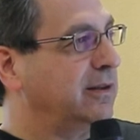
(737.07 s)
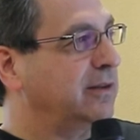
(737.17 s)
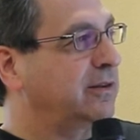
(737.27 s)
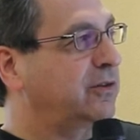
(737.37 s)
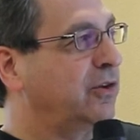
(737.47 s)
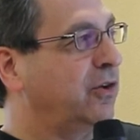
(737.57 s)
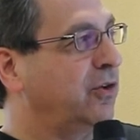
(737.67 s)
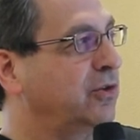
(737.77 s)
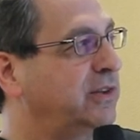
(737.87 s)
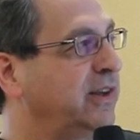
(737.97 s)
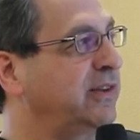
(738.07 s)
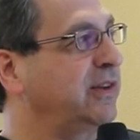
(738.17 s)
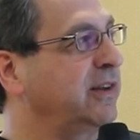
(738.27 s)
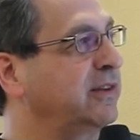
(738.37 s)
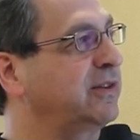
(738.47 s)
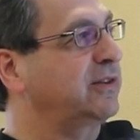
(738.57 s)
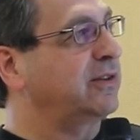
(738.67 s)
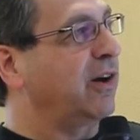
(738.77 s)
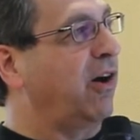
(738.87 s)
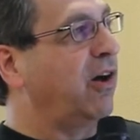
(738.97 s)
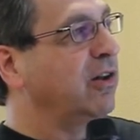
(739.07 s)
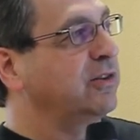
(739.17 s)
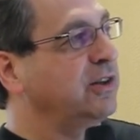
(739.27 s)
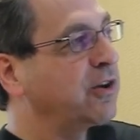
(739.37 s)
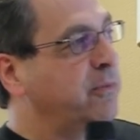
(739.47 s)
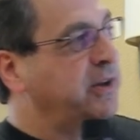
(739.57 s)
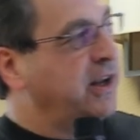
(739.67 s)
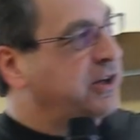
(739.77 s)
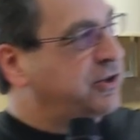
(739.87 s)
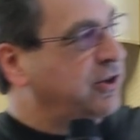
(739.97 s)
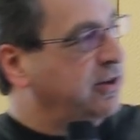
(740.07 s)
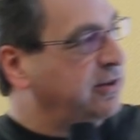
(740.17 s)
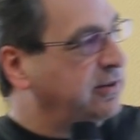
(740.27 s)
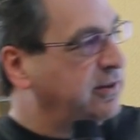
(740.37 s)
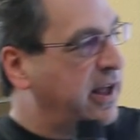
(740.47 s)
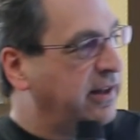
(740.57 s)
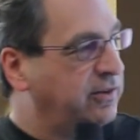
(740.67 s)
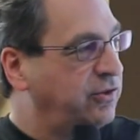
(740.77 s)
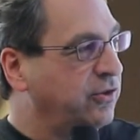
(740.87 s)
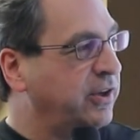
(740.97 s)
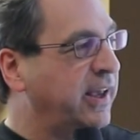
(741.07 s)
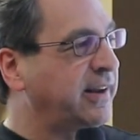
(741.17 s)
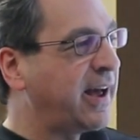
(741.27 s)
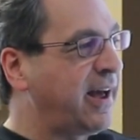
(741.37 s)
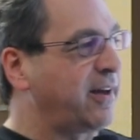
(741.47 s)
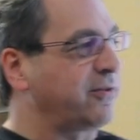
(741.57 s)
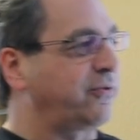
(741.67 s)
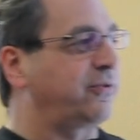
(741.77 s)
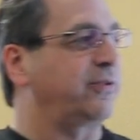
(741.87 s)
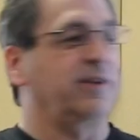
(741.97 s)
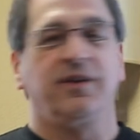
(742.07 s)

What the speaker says: So this is all the combination that you can have